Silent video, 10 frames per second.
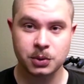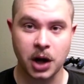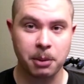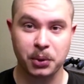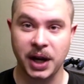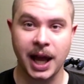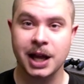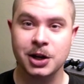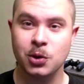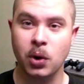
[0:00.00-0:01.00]

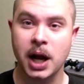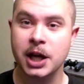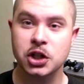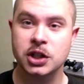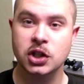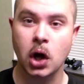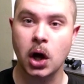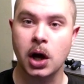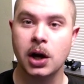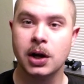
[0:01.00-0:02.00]
comprehend what I just
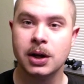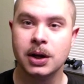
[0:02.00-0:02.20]
saw.